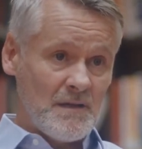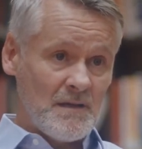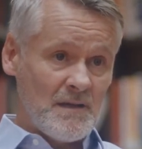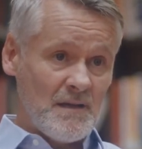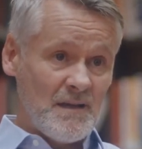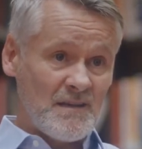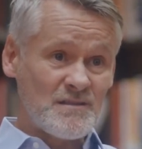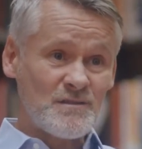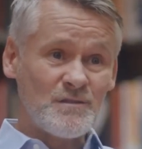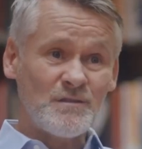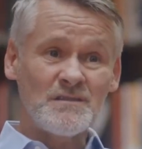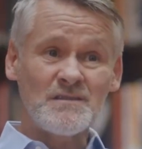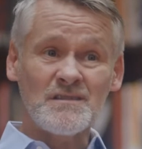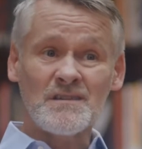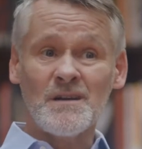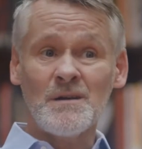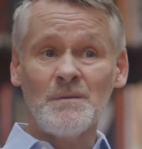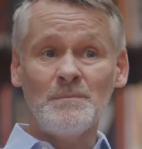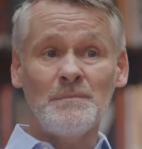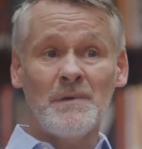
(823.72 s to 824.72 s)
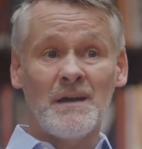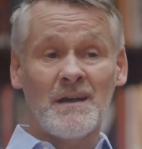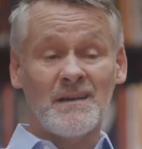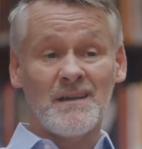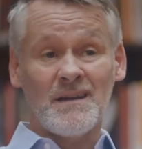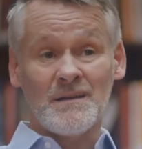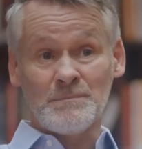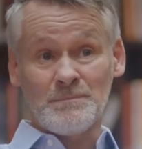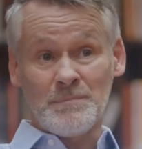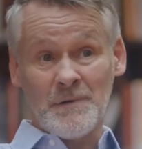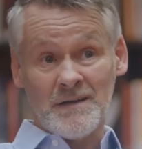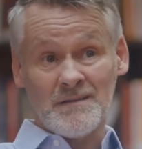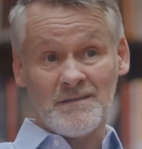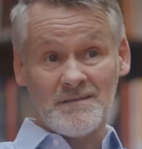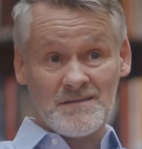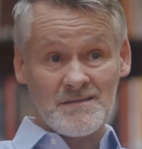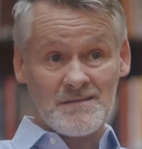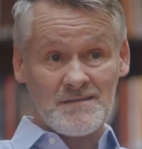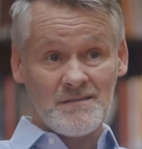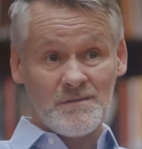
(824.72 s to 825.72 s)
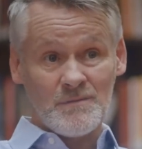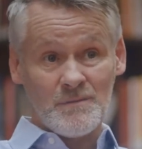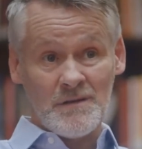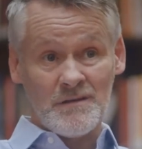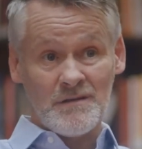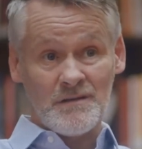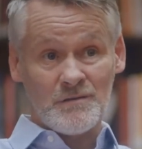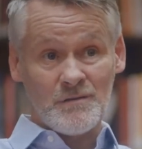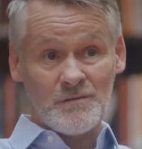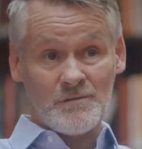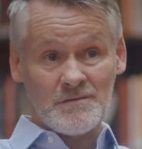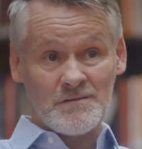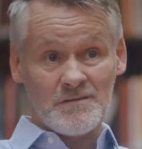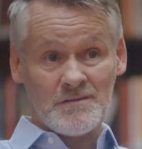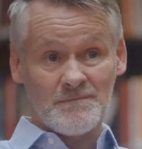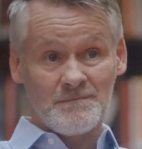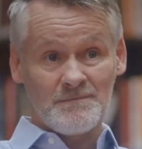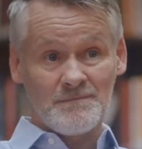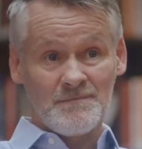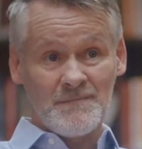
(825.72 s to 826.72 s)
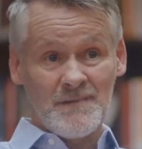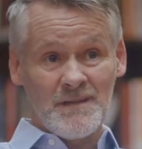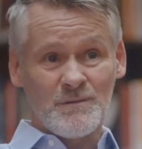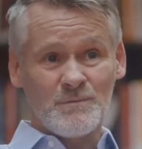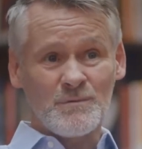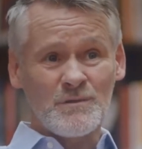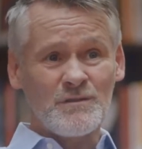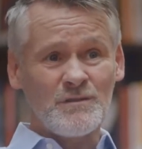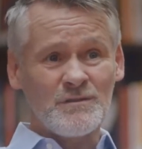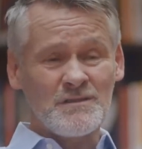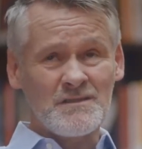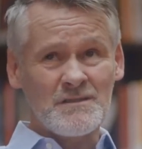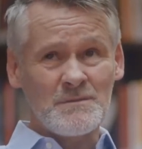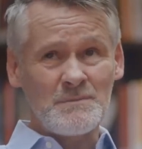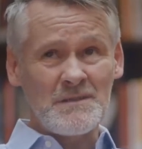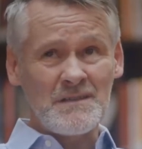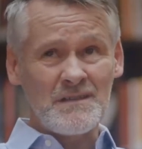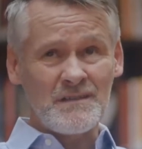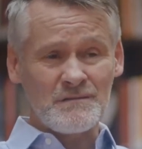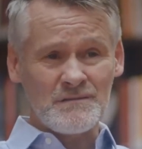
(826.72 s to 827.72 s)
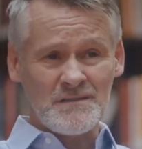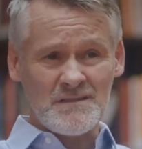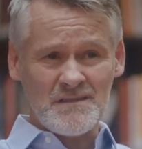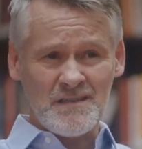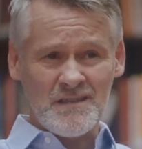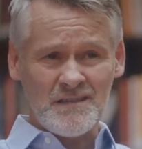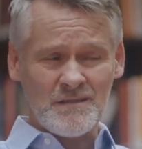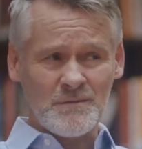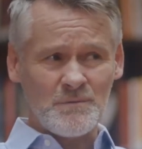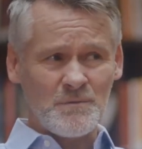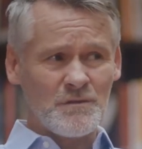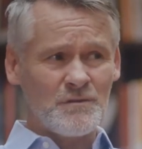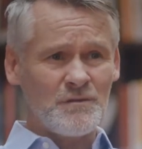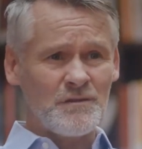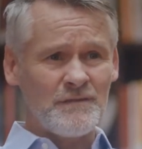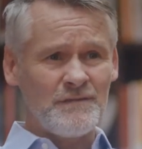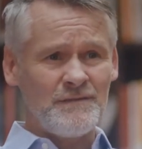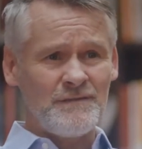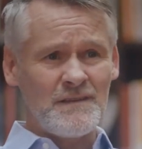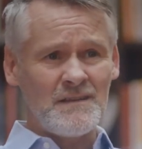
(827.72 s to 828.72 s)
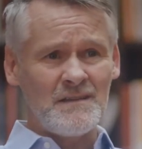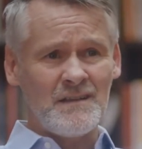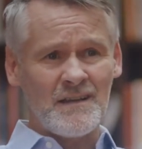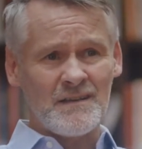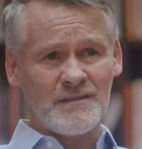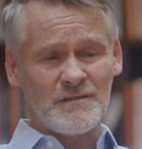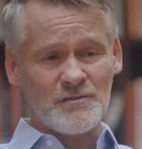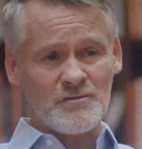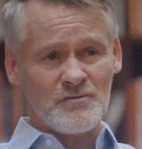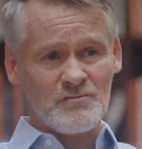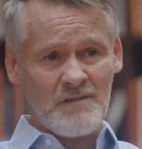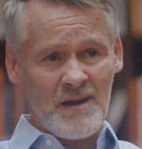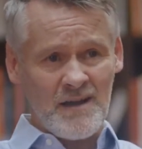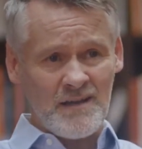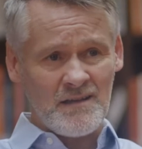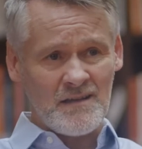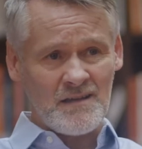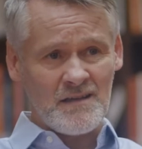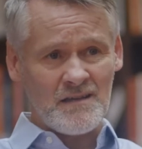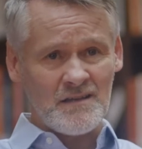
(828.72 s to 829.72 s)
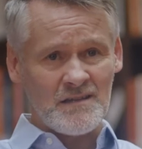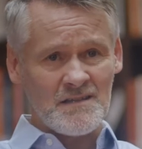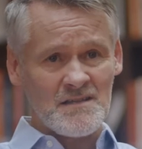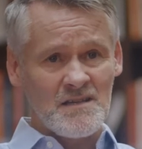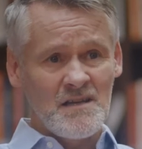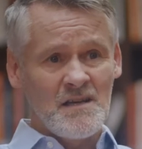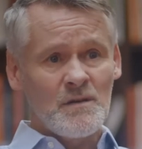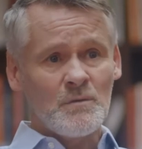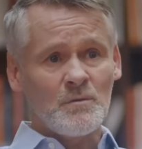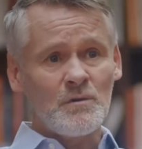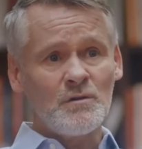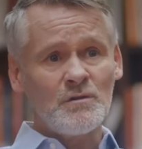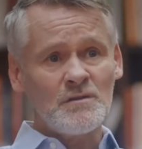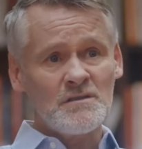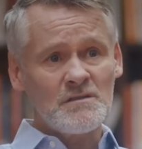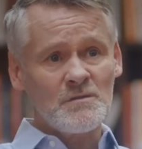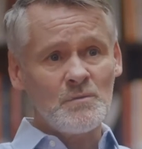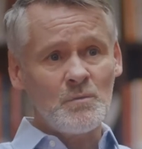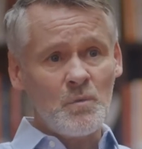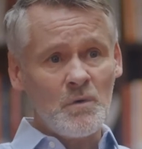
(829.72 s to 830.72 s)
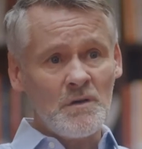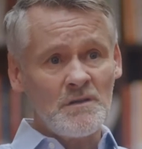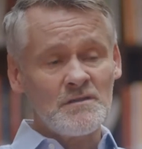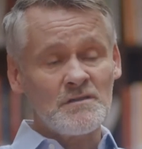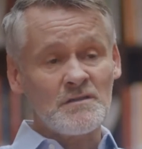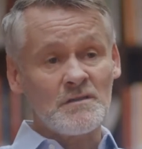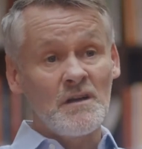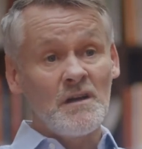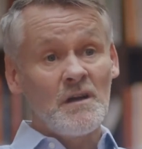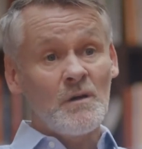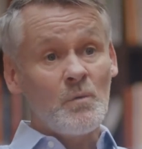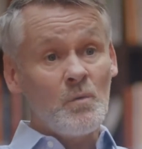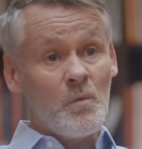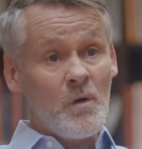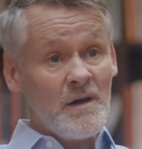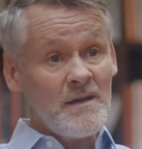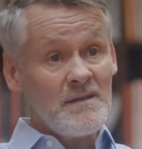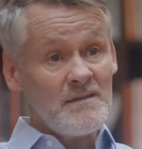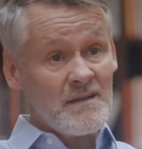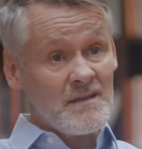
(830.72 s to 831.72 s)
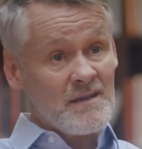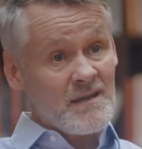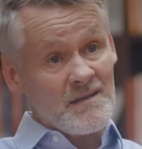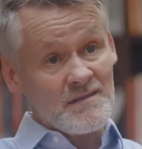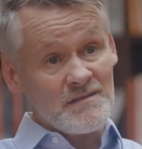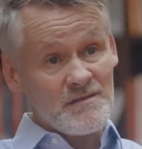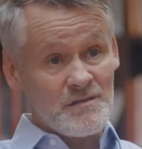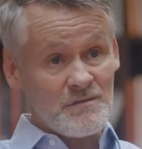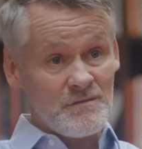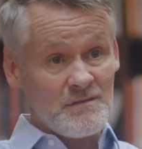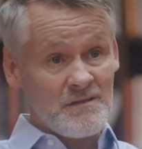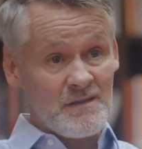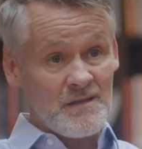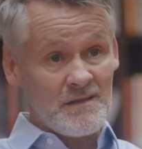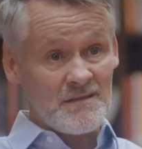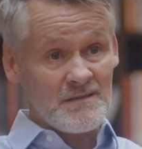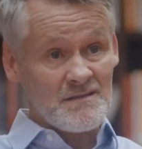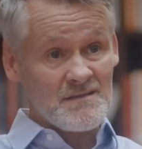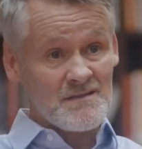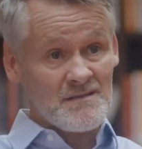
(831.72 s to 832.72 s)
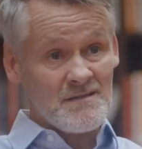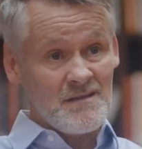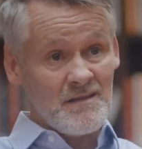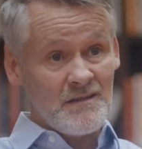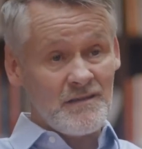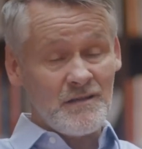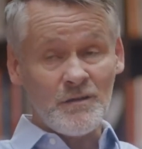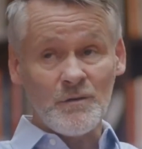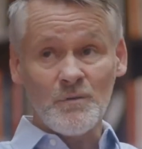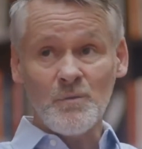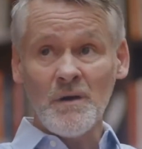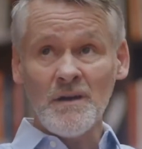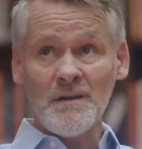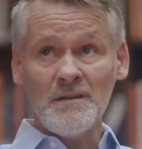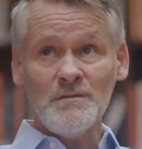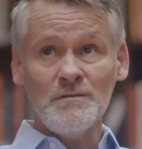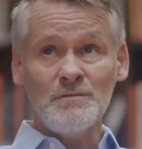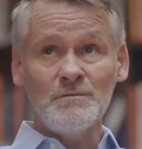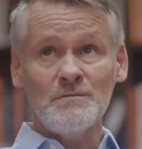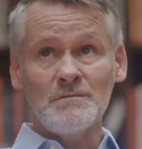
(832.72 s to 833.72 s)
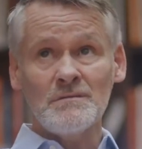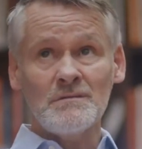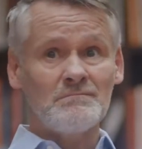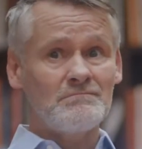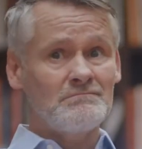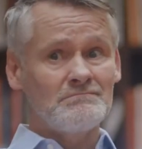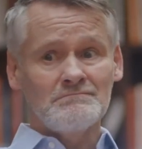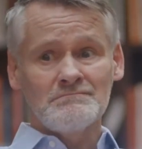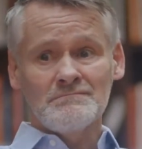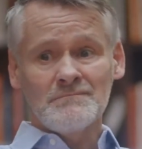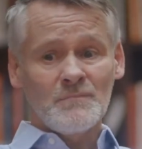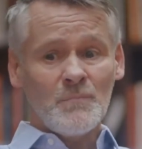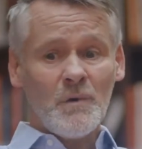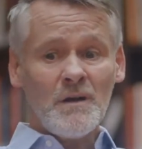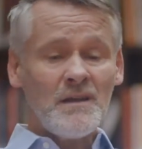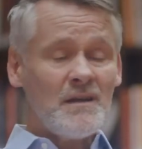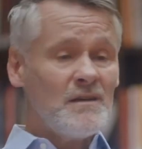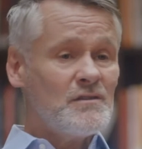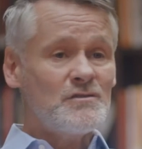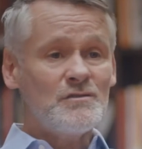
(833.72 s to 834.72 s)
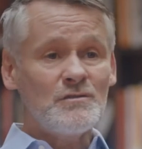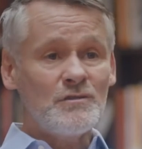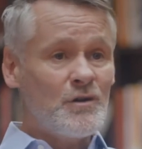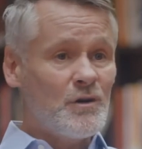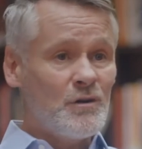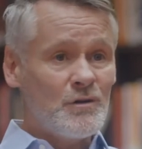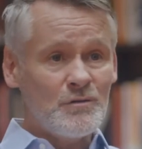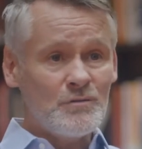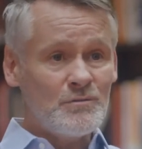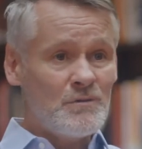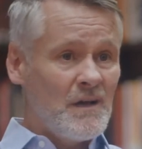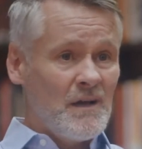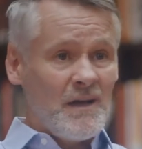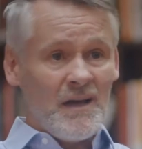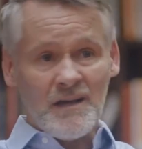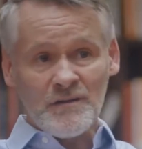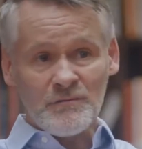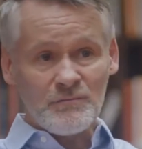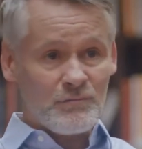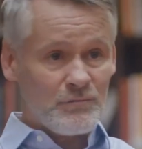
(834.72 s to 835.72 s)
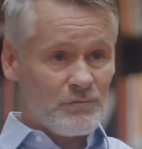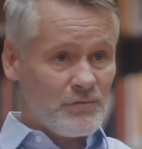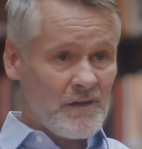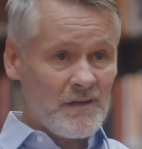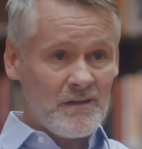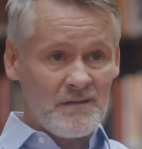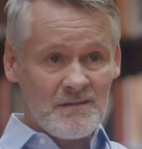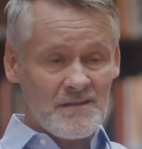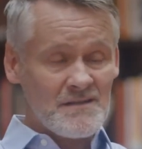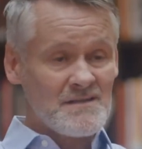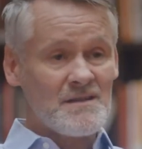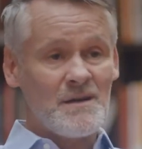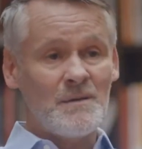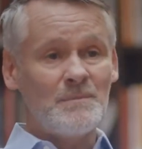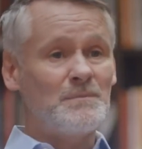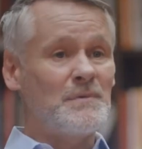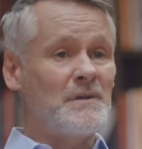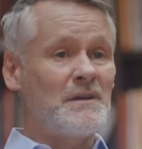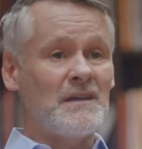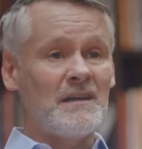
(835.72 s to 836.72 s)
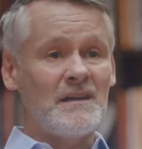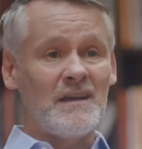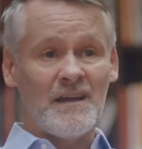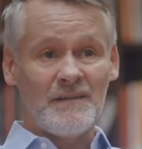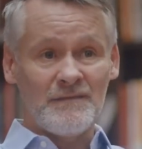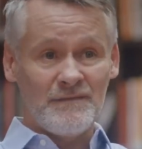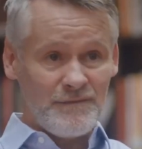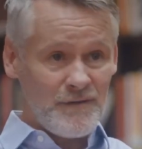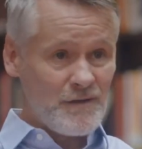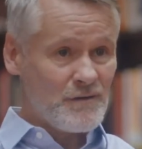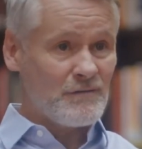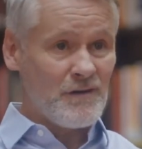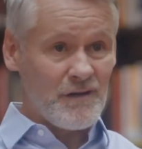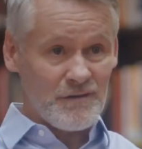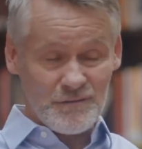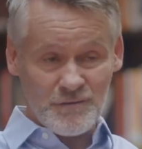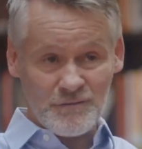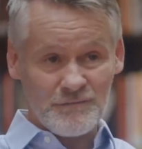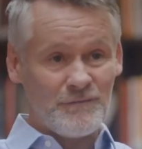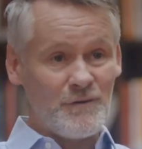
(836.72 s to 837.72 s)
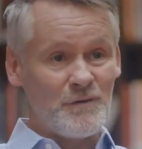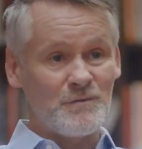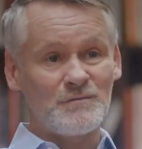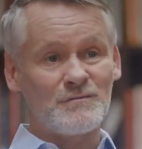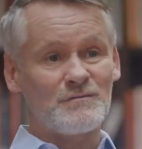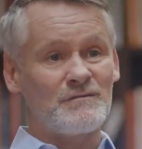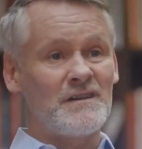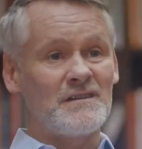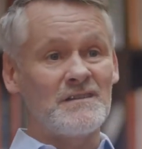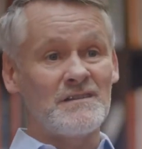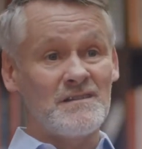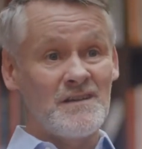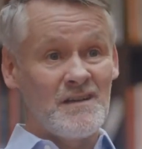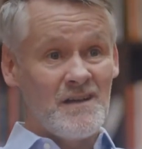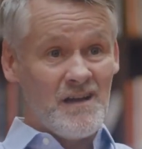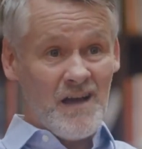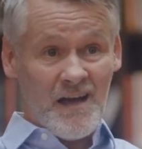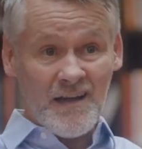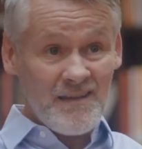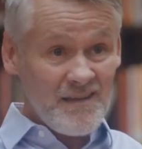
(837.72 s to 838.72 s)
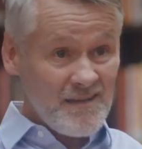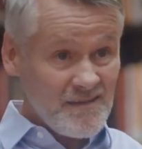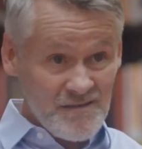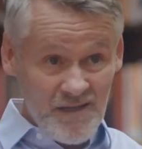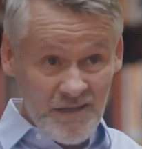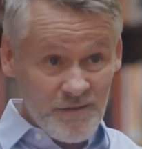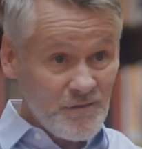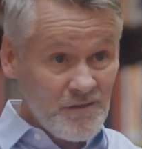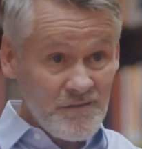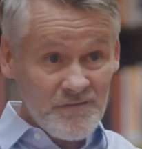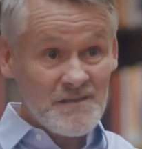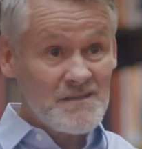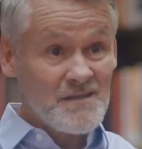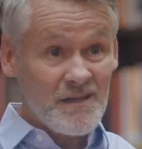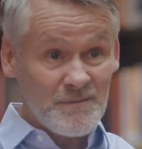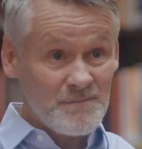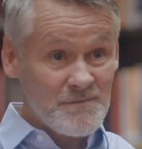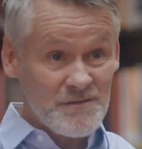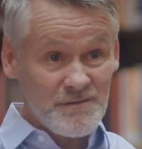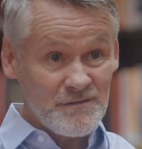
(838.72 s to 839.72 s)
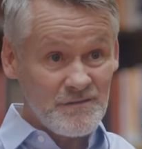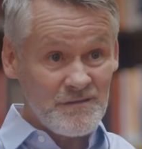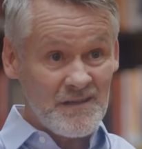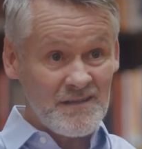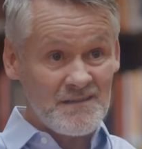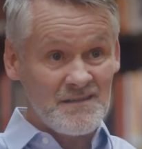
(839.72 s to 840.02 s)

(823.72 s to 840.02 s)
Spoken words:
it's going to come back and bite us when they're older. We're going to be irritated. We're going to feel like they're dragging on us. We're going to wonder why they can't do things. Why can't you go and ring this company and figure out your phone credit? I don't have the time to do that.